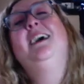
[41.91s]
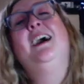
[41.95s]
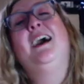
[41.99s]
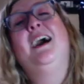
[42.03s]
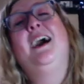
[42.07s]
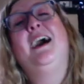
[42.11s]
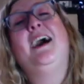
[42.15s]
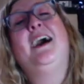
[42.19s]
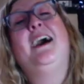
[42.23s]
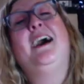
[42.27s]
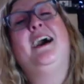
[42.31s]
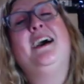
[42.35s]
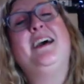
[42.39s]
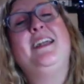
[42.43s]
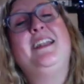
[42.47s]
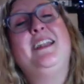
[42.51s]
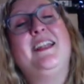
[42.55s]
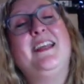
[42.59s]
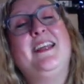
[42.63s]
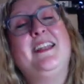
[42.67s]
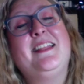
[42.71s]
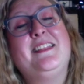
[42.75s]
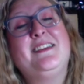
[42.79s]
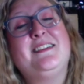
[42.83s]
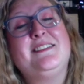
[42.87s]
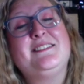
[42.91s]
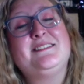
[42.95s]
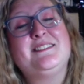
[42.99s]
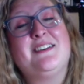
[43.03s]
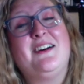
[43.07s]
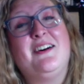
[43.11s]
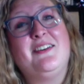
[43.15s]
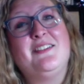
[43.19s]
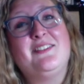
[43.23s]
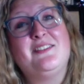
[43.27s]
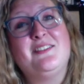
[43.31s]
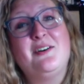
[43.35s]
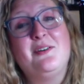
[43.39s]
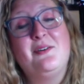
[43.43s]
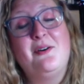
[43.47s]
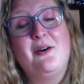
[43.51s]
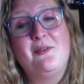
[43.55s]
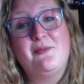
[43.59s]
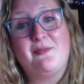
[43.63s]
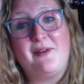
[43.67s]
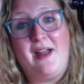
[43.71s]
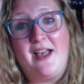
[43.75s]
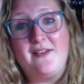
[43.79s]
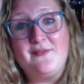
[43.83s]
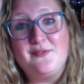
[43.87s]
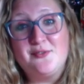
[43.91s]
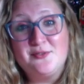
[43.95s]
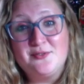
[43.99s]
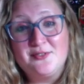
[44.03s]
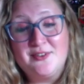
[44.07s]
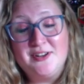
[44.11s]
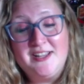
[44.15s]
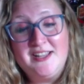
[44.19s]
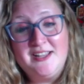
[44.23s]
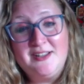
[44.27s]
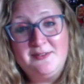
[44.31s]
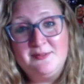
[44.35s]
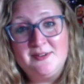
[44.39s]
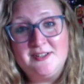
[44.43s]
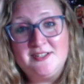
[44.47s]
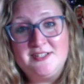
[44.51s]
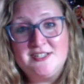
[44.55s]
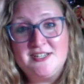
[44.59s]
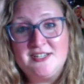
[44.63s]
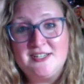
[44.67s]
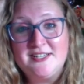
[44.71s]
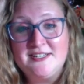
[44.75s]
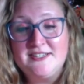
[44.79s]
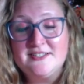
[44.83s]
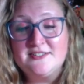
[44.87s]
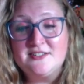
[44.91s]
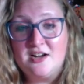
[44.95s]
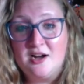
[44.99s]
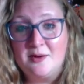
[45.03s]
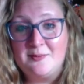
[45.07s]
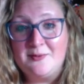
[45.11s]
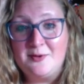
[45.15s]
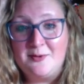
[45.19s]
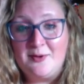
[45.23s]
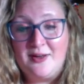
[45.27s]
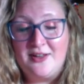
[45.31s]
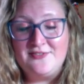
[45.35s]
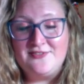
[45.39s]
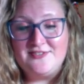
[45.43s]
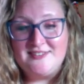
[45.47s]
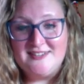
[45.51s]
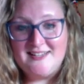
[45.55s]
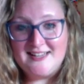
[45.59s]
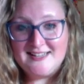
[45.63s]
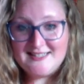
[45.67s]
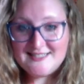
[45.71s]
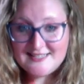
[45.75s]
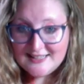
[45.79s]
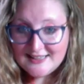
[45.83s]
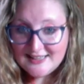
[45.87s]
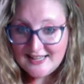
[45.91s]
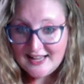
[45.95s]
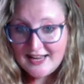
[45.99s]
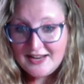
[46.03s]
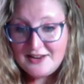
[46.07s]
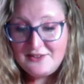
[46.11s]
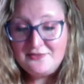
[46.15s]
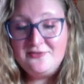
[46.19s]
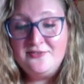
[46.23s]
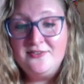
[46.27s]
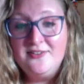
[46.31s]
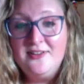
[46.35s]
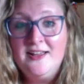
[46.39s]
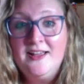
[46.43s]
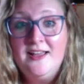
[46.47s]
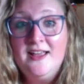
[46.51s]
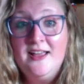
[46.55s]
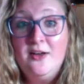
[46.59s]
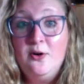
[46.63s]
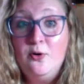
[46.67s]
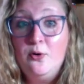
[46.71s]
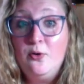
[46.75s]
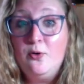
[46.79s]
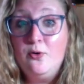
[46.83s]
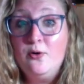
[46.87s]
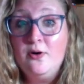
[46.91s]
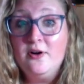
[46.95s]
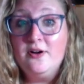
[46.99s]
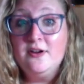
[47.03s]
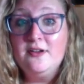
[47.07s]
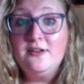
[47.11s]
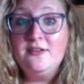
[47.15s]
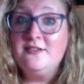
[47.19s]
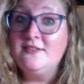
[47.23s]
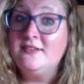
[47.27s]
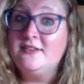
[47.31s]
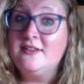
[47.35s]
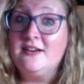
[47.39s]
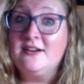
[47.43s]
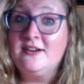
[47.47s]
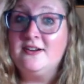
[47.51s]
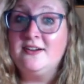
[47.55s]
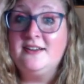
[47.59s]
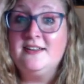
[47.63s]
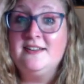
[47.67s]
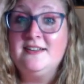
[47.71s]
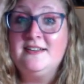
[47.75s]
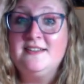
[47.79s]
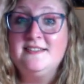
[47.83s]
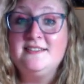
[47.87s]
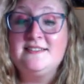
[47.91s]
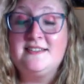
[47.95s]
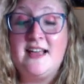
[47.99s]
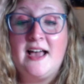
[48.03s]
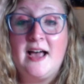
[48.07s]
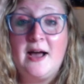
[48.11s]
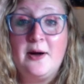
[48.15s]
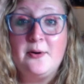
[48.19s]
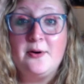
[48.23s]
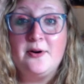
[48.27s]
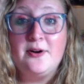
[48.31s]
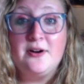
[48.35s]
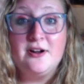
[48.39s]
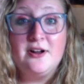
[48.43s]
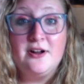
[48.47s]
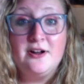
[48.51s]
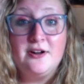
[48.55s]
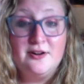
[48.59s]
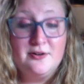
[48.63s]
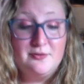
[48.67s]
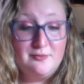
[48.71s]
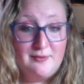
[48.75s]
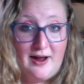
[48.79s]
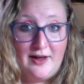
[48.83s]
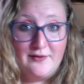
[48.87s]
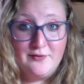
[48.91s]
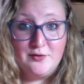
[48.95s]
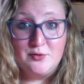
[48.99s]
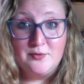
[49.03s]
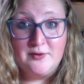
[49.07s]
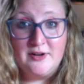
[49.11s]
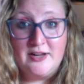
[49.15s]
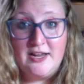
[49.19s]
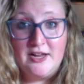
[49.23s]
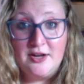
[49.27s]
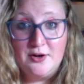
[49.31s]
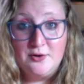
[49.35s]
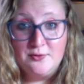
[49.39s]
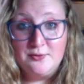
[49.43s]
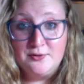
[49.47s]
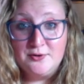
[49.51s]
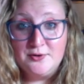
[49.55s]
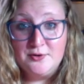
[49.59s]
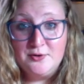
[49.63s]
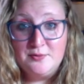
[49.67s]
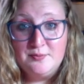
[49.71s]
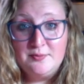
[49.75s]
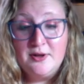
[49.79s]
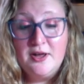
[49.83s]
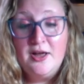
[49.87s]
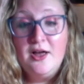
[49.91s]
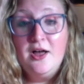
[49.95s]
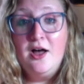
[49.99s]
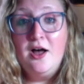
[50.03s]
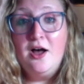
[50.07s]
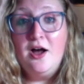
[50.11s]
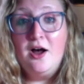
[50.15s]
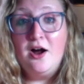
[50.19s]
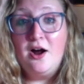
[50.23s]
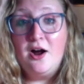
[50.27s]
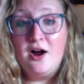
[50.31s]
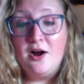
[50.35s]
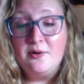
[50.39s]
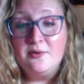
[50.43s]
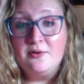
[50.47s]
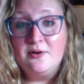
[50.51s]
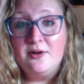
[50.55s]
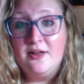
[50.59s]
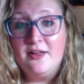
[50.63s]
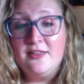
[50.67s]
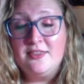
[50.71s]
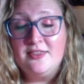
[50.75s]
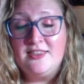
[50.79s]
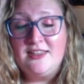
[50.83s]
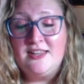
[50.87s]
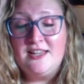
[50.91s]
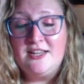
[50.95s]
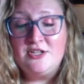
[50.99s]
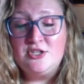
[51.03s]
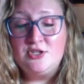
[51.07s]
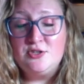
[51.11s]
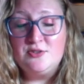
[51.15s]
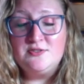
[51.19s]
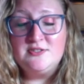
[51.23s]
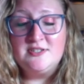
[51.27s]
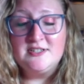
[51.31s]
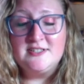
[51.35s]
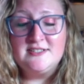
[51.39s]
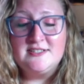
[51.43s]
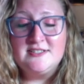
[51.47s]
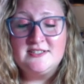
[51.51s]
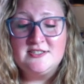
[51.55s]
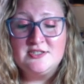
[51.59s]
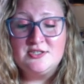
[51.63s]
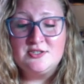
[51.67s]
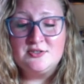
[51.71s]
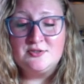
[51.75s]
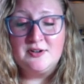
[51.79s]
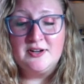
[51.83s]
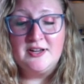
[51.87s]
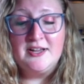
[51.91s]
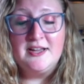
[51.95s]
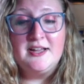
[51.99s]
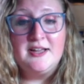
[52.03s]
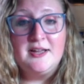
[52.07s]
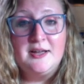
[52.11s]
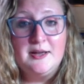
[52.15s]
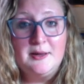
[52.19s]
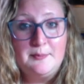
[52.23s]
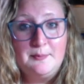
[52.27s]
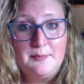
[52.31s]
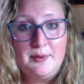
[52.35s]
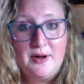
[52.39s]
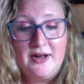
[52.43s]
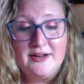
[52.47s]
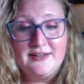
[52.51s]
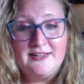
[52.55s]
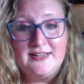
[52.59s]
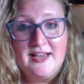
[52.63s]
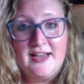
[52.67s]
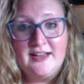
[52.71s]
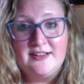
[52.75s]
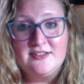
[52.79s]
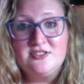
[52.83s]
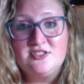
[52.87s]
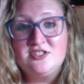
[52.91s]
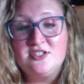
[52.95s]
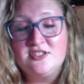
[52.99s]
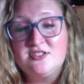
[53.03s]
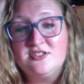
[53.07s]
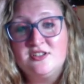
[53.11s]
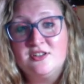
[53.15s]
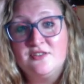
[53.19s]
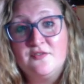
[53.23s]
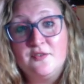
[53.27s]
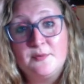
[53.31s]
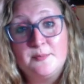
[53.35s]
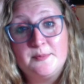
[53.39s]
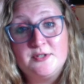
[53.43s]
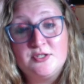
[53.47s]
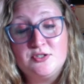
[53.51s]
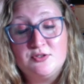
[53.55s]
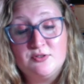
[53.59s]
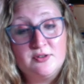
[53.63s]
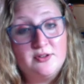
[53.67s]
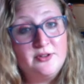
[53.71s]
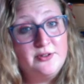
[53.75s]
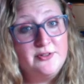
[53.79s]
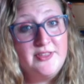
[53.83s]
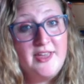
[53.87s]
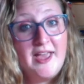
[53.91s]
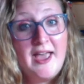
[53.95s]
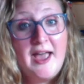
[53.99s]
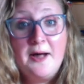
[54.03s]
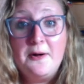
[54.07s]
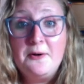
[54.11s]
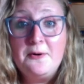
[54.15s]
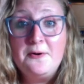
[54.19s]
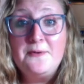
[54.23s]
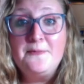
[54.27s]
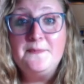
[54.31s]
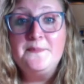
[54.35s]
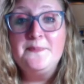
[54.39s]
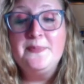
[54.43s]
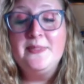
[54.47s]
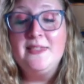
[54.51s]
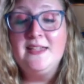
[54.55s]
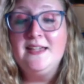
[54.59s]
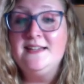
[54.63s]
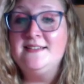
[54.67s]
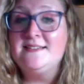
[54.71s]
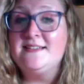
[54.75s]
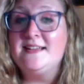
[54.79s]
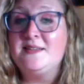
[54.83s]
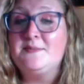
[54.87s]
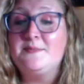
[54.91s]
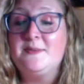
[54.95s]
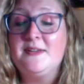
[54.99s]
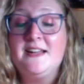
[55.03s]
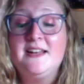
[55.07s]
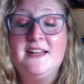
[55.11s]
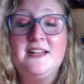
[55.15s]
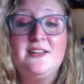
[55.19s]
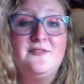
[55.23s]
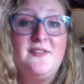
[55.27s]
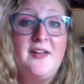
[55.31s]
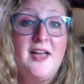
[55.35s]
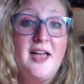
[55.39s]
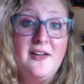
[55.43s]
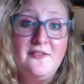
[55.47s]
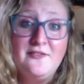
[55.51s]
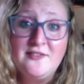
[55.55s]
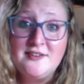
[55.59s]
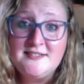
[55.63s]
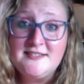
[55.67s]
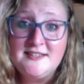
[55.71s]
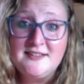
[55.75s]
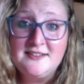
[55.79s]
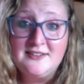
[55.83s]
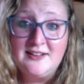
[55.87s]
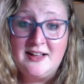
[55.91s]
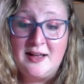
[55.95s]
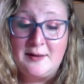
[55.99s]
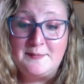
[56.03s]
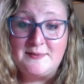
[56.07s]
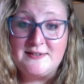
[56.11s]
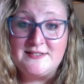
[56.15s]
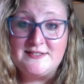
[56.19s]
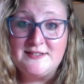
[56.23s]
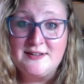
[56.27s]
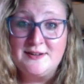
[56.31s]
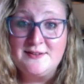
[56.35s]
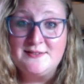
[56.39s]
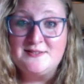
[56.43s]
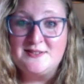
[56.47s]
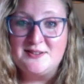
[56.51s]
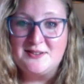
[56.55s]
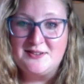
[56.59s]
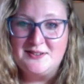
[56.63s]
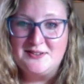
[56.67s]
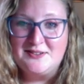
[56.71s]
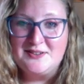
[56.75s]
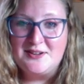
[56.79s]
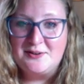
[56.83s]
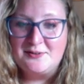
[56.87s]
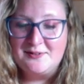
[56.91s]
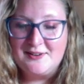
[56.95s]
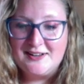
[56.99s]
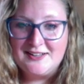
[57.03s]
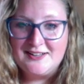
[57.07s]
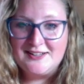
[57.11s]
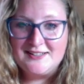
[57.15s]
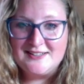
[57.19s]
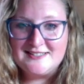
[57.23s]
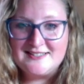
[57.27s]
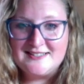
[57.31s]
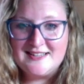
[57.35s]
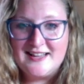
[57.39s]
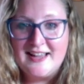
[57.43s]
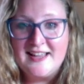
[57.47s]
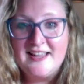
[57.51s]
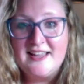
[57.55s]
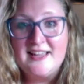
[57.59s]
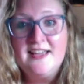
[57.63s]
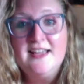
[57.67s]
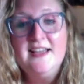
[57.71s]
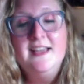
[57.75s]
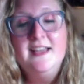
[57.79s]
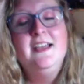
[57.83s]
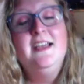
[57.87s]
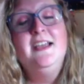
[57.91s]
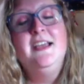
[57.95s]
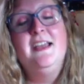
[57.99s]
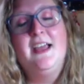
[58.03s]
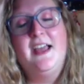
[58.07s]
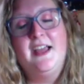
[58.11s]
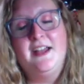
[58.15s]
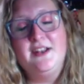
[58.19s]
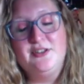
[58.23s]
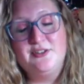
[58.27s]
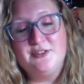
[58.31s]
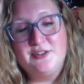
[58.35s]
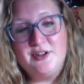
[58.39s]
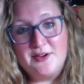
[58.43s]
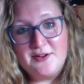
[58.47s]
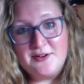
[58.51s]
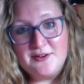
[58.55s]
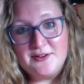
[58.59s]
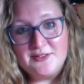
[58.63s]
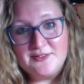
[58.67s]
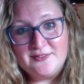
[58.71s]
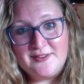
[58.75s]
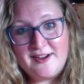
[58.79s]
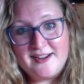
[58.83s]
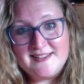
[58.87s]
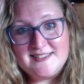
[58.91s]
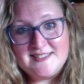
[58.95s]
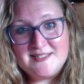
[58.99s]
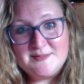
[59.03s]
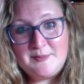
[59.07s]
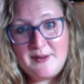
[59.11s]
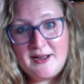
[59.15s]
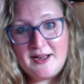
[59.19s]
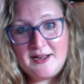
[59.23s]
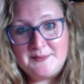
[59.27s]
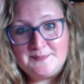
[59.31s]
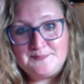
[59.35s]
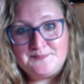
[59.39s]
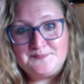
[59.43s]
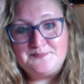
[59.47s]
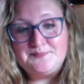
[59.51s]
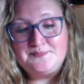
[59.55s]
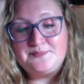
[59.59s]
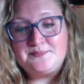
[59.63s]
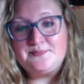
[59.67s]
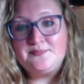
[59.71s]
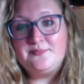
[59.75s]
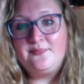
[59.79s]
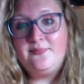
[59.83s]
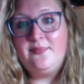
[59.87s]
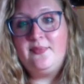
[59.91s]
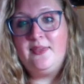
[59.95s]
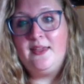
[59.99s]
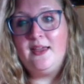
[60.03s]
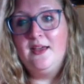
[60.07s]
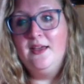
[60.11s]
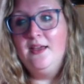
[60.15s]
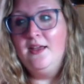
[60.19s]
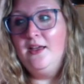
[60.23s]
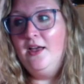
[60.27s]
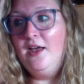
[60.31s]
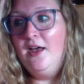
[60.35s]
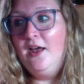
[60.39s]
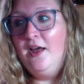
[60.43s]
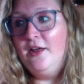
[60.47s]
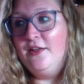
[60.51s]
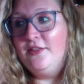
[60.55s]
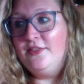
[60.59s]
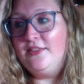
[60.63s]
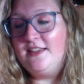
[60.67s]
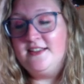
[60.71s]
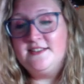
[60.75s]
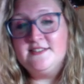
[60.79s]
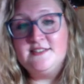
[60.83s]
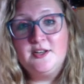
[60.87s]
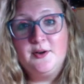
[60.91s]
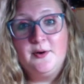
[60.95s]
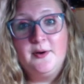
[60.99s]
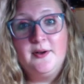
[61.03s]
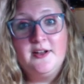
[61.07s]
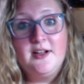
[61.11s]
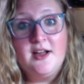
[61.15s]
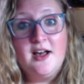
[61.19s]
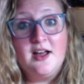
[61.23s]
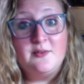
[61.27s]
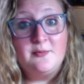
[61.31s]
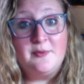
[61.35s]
And there's also Ravelry, which is Armywifeknitlife, or there is our Ravelry group, the Two Sticks and String podcast. Just look for Petrillo the Owl. He's at the beginning of every single episode, so you'll know what he looks like, and you'll know you're in the right spot. Things going on.